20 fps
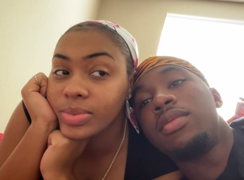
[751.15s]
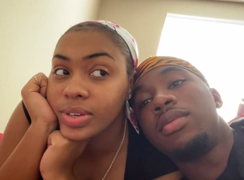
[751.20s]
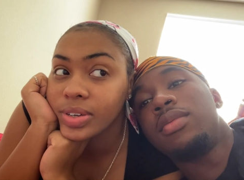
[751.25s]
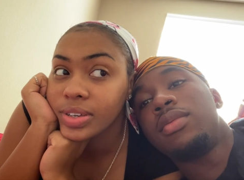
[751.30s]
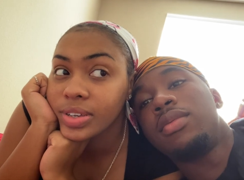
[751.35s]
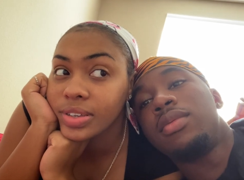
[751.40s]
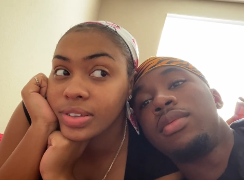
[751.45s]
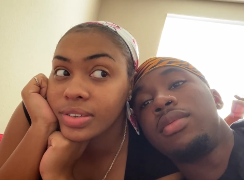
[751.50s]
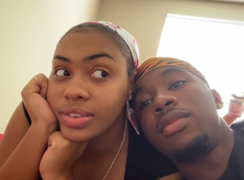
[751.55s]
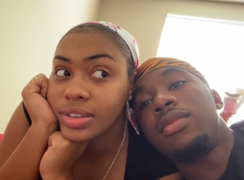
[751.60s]

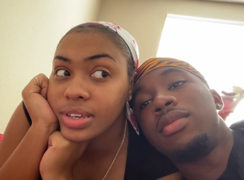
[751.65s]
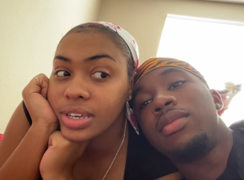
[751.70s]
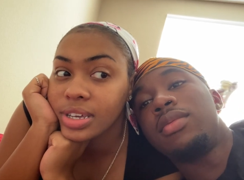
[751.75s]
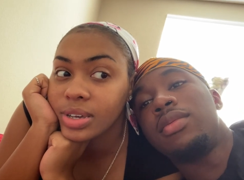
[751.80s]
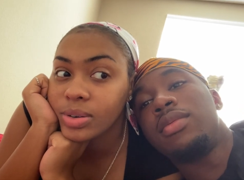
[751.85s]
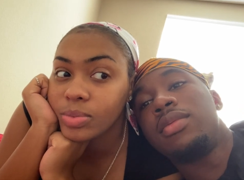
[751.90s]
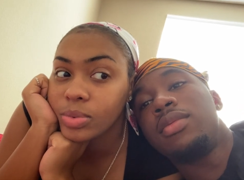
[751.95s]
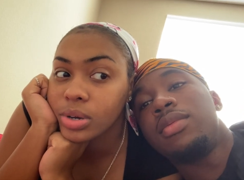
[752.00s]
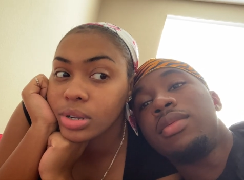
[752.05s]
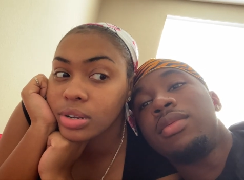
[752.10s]
Speaker 1: and he
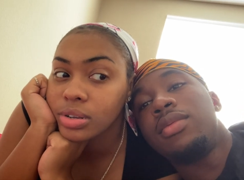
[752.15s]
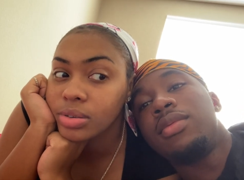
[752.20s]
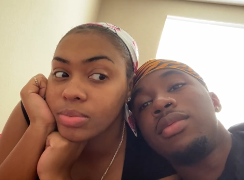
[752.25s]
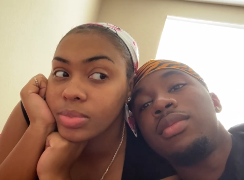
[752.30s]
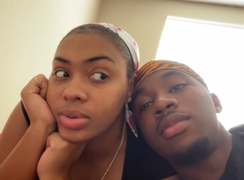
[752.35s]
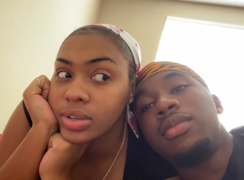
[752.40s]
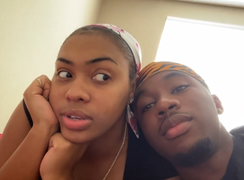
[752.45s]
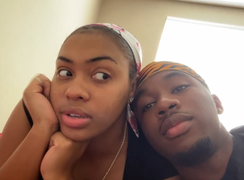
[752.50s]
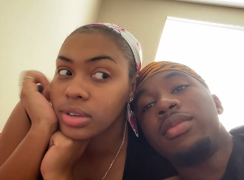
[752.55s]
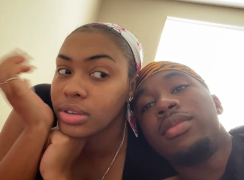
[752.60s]
wanna
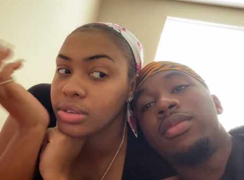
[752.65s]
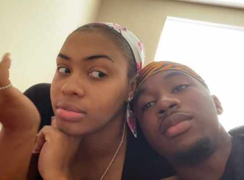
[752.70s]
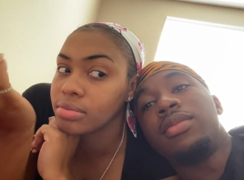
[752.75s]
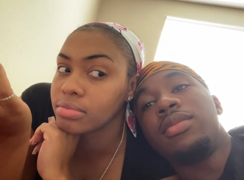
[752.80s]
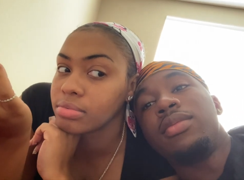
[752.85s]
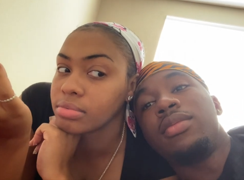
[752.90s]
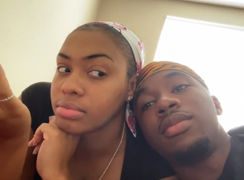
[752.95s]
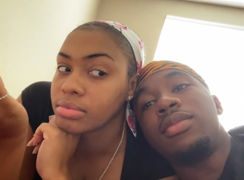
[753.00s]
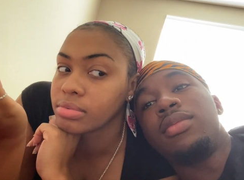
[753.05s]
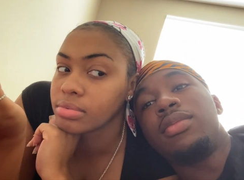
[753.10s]
be
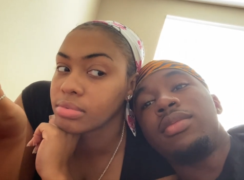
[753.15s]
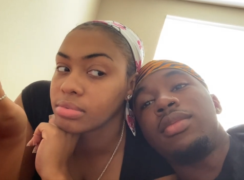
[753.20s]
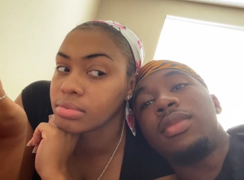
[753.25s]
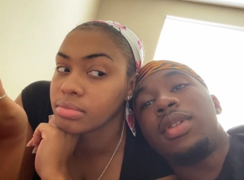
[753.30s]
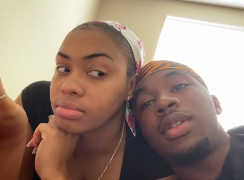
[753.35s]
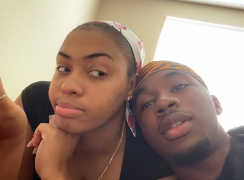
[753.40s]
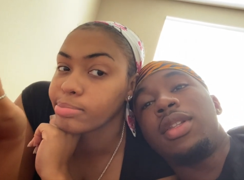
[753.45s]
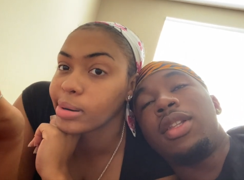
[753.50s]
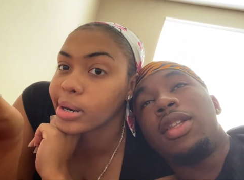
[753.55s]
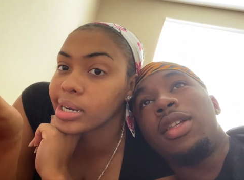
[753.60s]

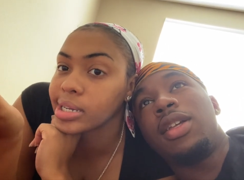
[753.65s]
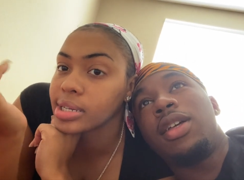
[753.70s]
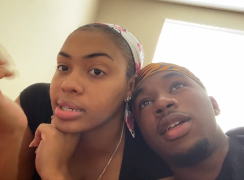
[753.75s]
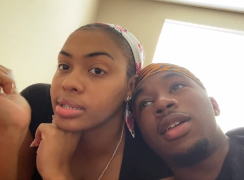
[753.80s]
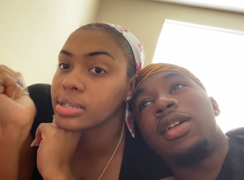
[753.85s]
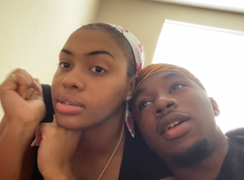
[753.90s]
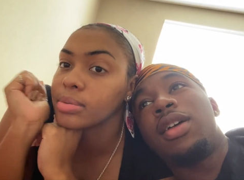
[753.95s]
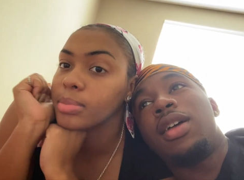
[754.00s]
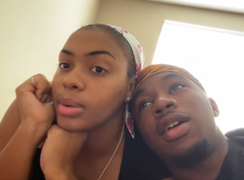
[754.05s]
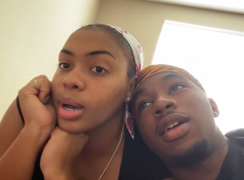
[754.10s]
pranking
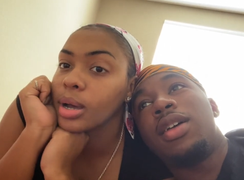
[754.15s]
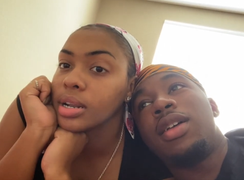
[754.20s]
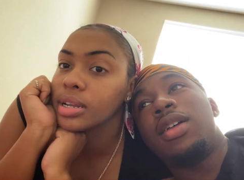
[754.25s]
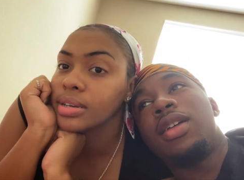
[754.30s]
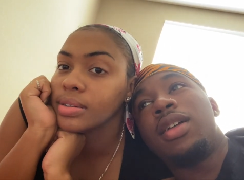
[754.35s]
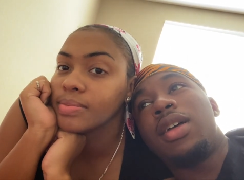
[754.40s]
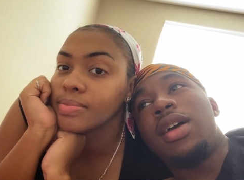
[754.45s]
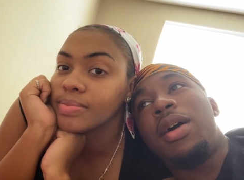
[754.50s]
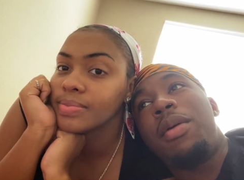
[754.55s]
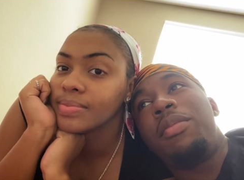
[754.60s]
somebody.
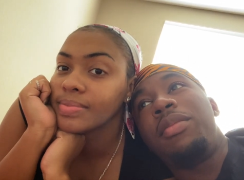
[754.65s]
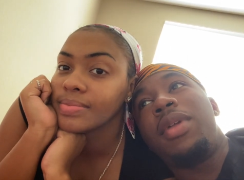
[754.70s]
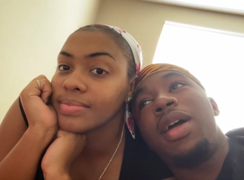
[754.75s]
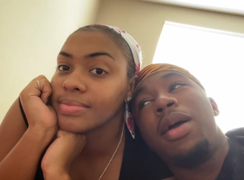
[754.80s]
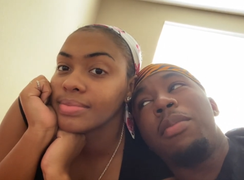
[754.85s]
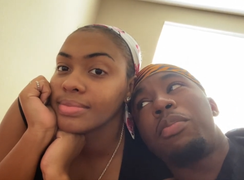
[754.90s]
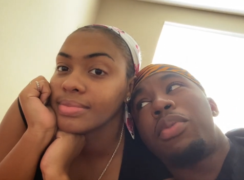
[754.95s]
I'm not